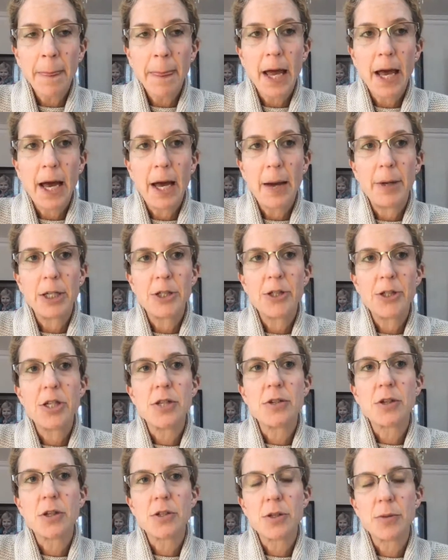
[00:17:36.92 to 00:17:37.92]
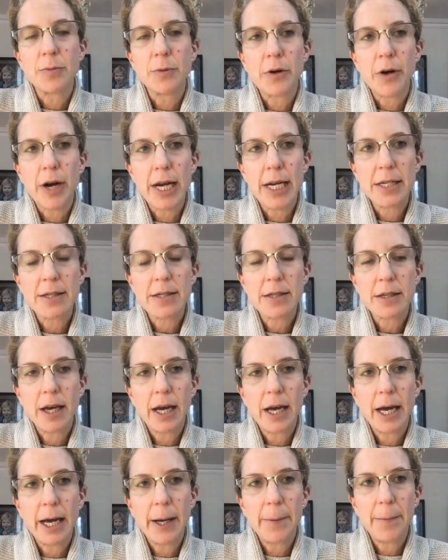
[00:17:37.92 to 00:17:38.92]
and she's got some great
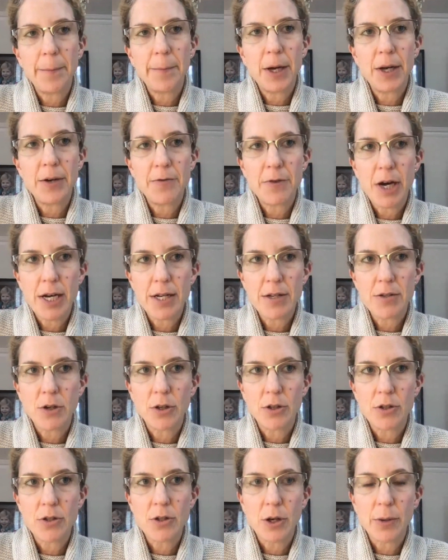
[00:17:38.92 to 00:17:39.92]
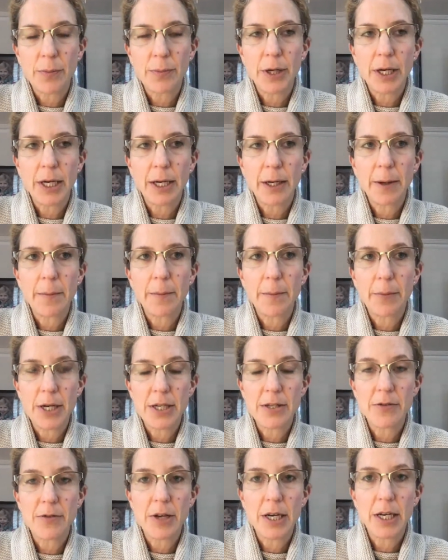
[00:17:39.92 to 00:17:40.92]
advice on stopping
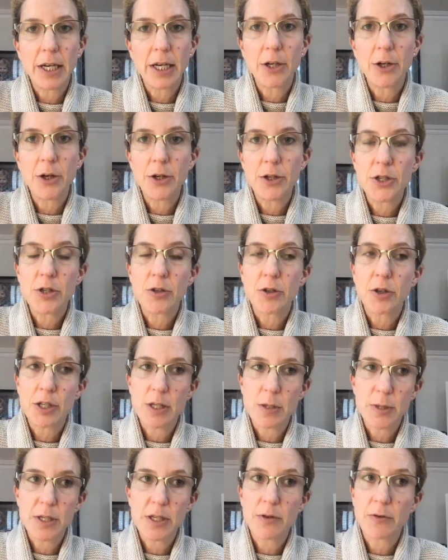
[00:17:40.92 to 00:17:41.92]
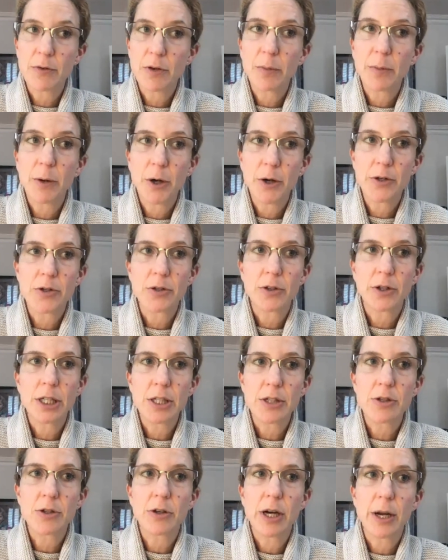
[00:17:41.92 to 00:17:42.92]
breastfeeding. I know she's got a specific post on
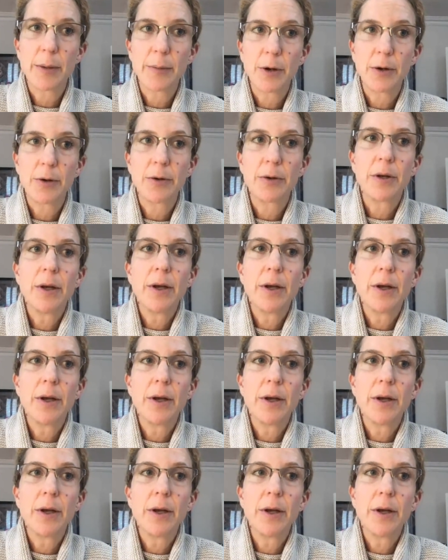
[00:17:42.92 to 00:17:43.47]
Instagram on